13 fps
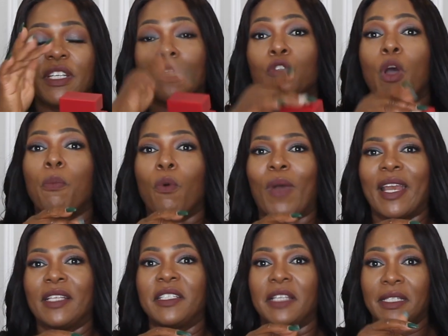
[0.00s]
The top
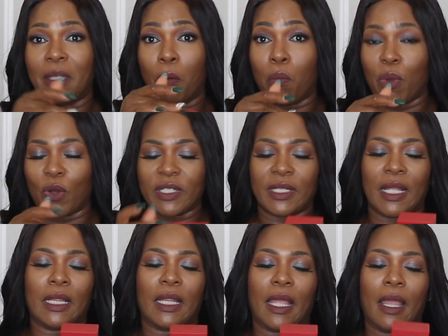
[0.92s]
one is just embossed
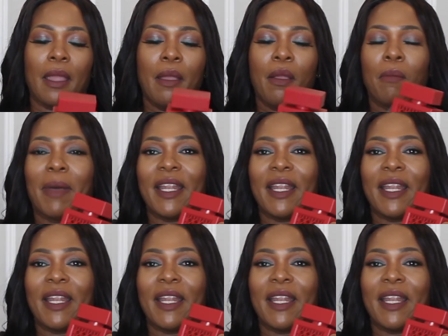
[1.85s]
in there,